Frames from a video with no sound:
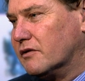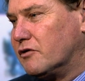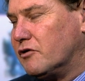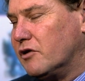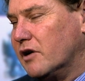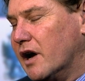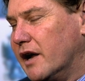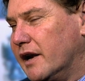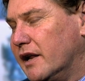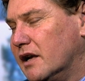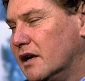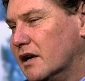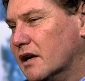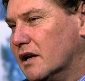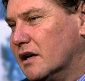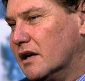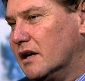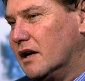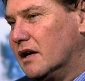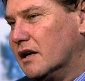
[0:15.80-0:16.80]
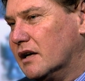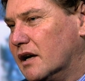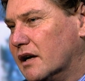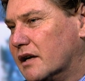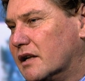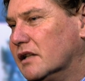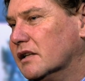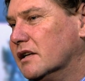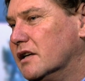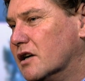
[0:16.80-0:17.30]
creating a
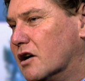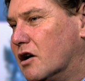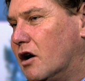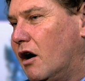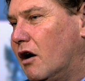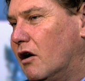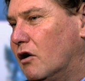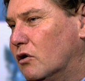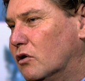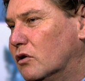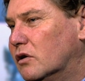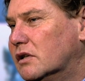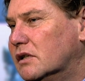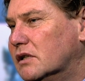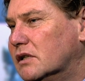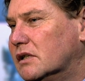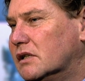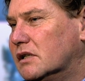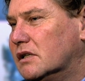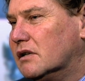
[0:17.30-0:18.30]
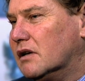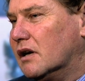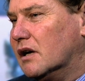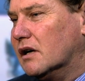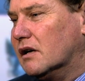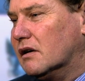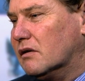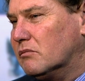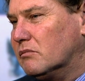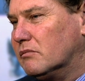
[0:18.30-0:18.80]
clean coal
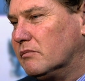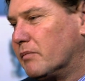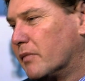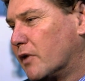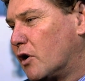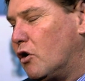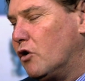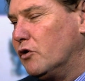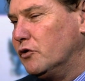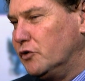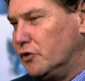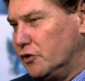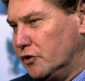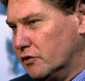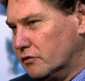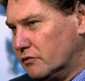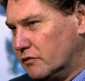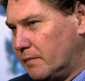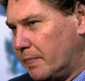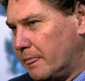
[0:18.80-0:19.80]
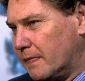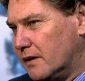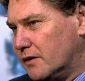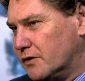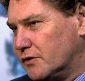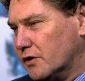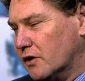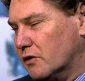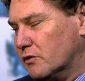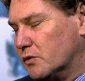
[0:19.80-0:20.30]
conduit.
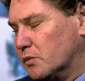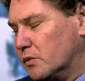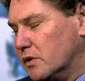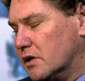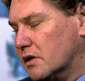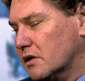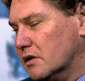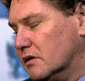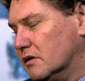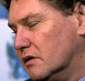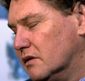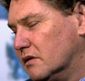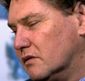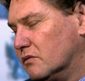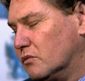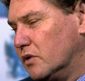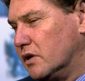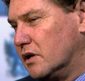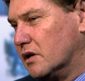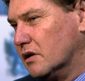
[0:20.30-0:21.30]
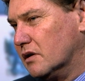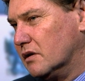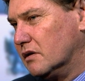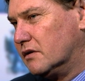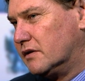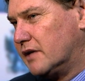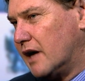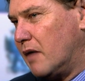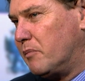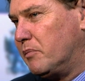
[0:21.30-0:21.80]
So as we can
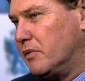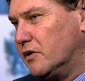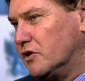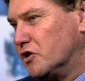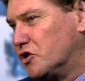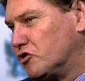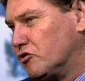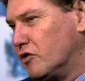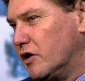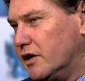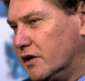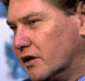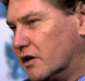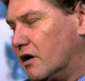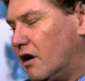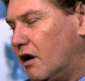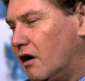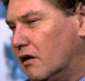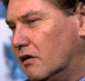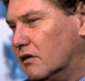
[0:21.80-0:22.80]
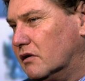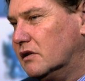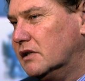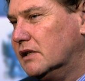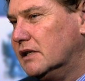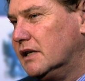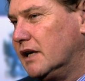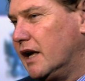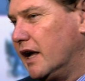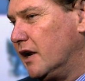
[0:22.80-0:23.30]
tap into stranded coal
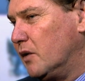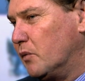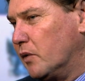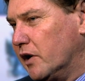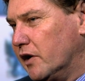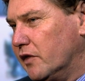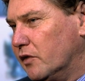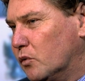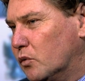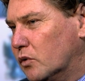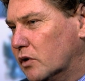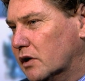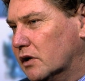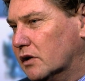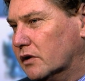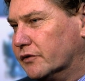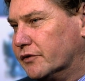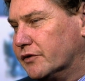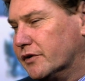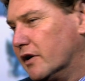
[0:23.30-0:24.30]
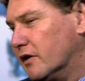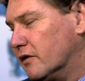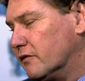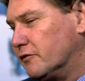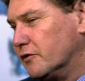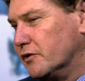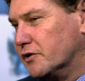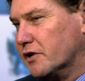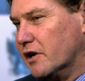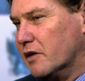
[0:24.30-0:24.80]
anywhere in the world, so
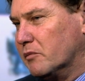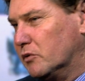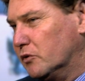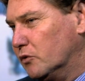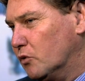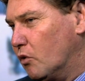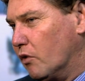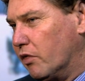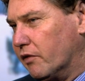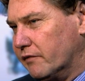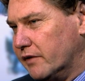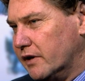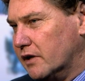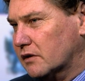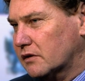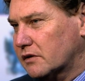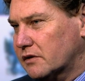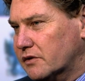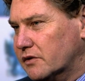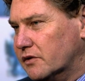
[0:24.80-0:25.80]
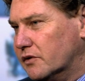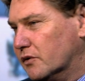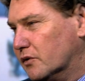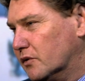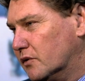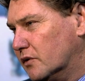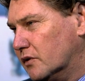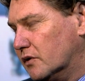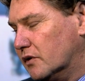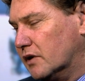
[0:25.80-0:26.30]
for example, north of England
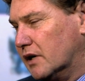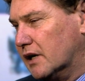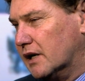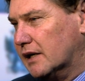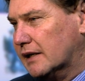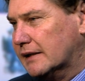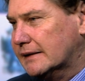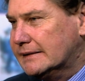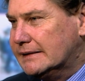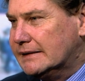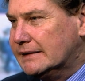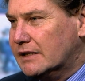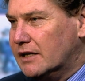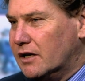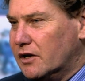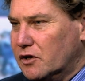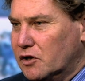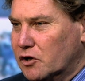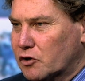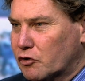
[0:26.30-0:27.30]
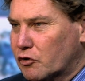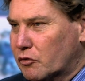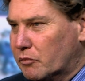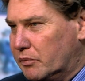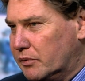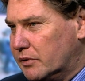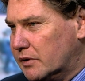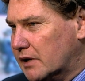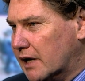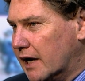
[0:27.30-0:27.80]
or Europe,
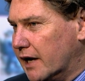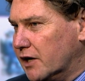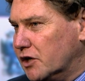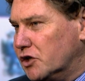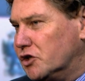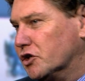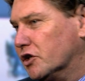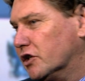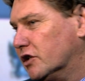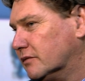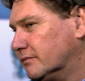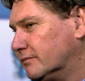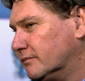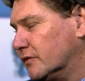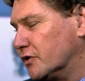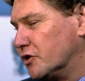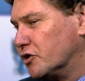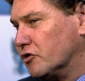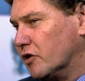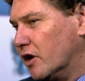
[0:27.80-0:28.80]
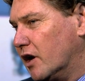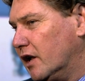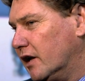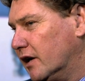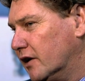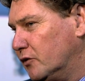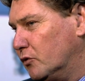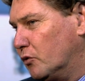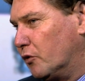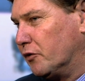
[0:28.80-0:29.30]
Asia,
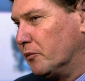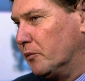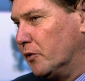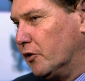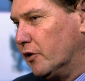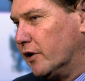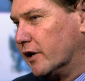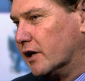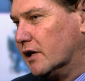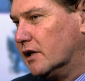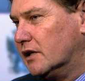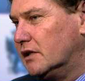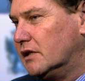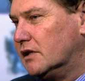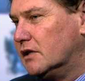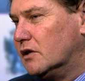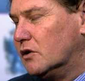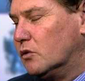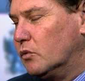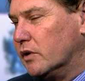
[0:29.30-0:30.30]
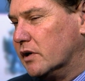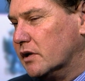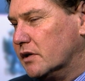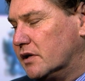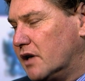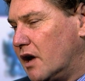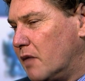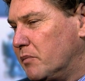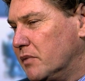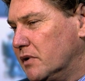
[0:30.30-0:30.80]
Australia, North America, we can
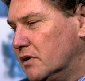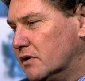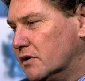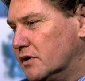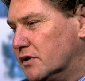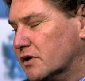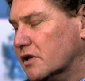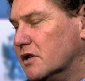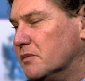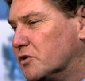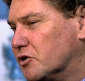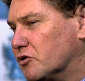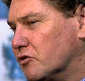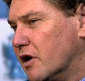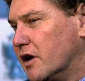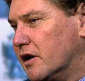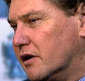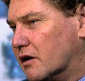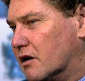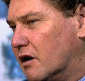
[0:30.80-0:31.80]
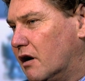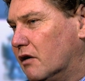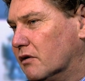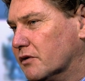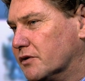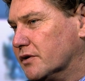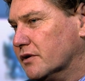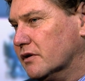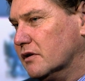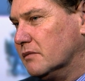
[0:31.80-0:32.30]
tap into deep stranded coal
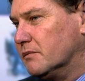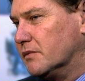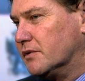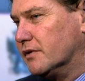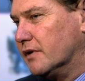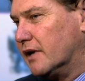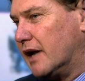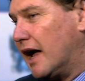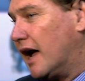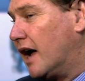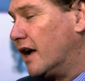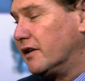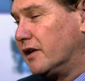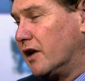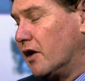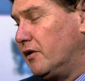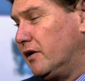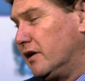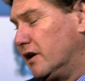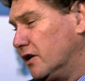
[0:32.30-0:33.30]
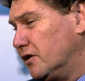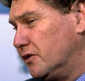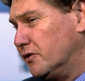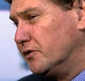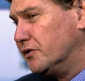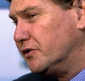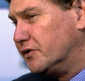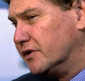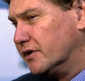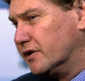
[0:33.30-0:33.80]
seams that aren't going to get
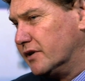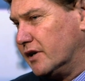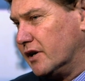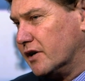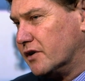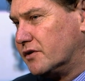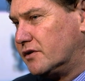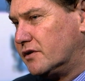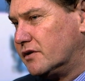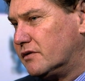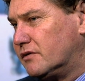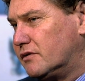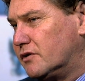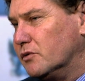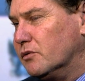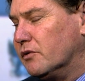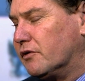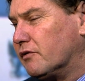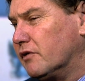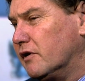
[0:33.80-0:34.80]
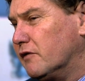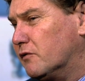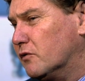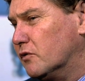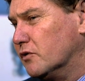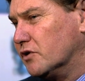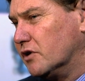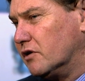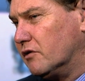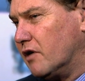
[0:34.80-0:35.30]
used in the next two, three,
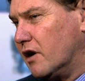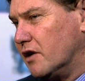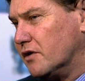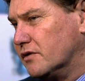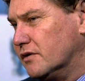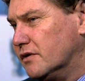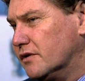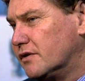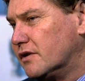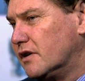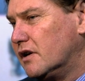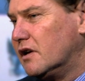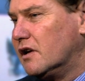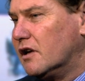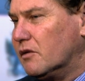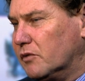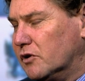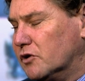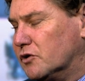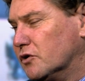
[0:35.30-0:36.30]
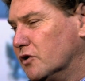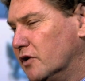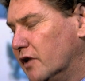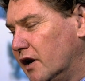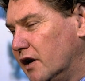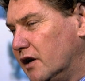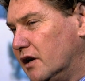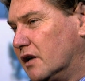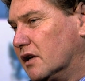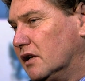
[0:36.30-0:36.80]
four generations. We can turn that
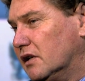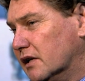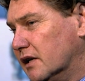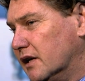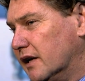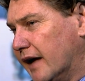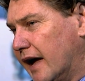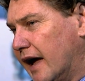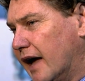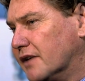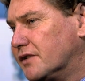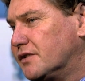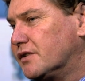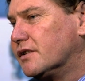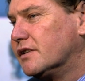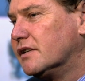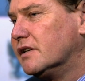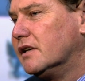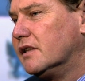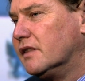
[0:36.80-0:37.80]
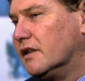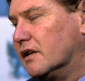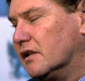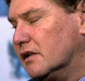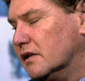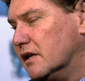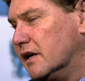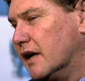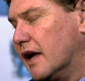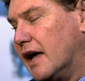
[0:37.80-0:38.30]
into clean gas. The
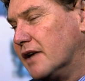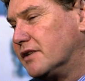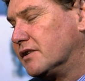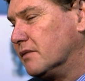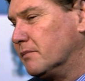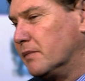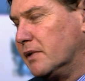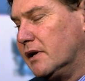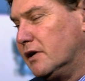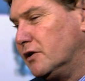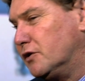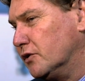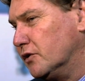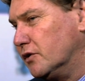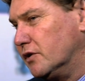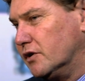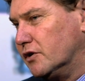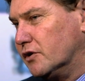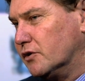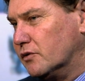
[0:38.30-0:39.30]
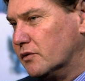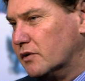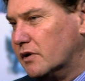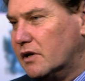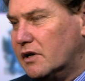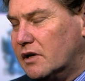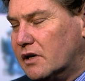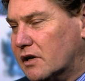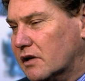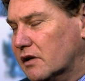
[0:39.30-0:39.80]
clean gas can be then turned into
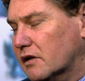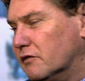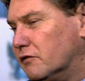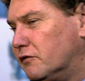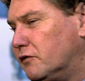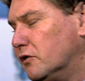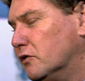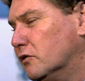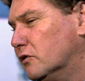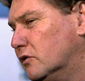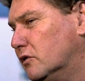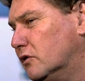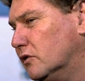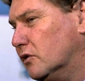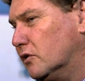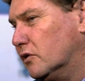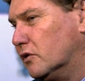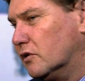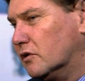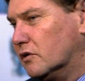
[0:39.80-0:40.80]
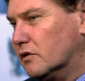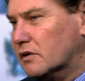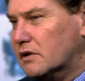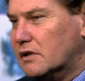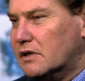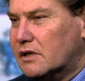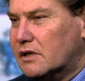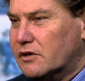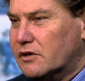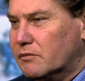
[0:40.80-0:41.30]
clean fuel or
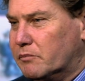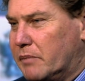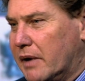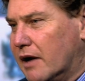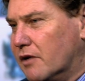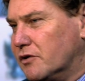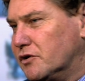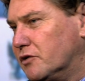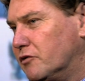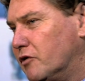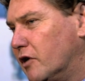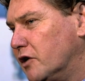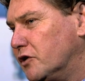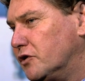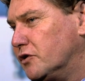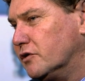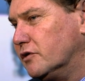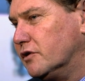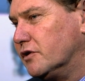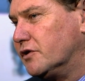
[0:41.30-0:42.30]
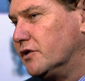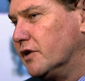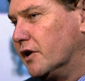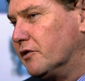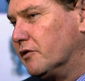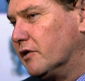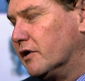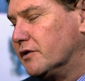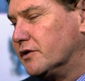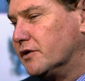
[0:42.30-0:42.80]
power generation,
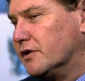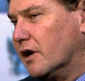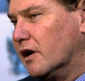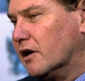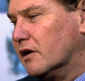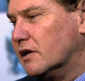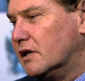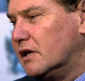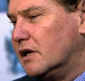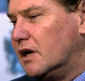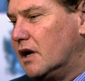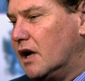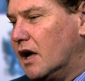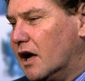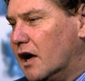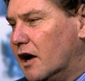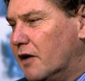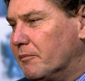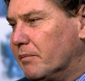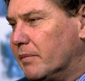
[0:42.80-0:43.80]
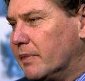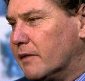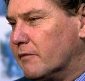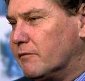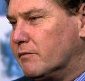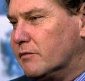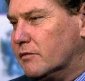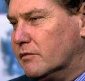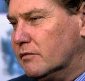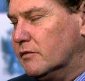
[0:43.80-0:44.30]
etc. So
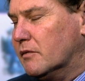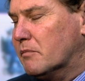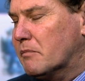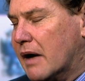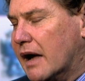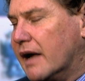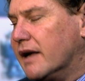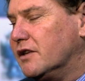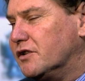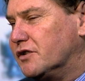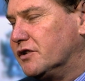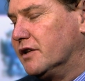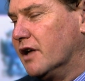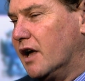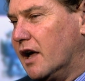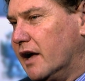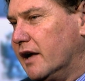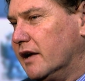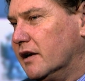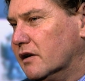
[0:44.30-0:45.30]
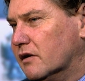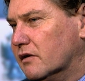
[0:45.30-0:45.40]
the mainstay